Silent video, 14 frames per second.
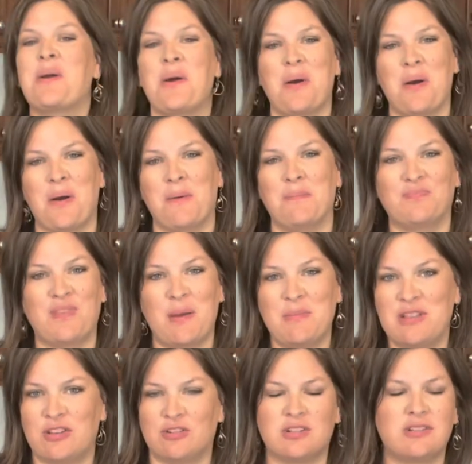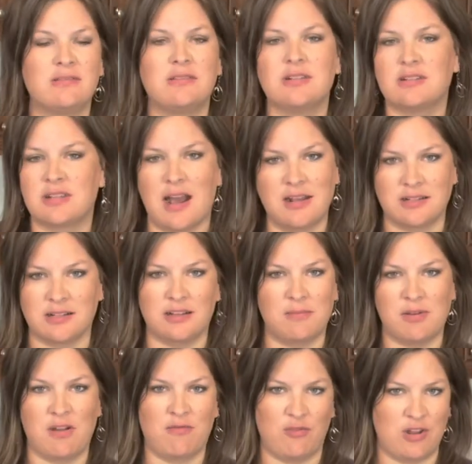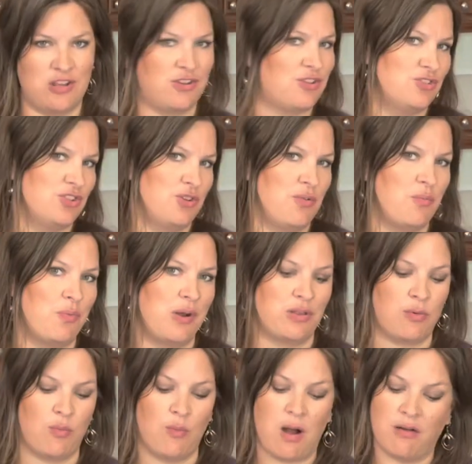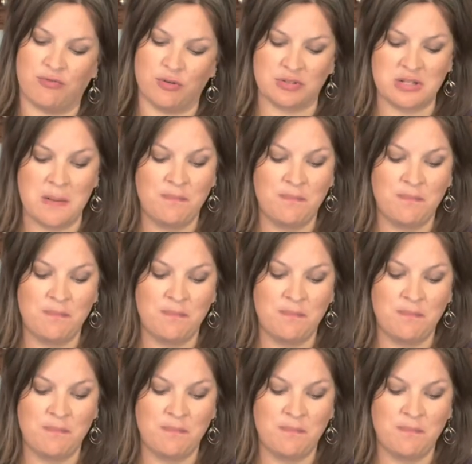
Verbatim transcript: I mean, the sky's the limit of what you can do with waffles.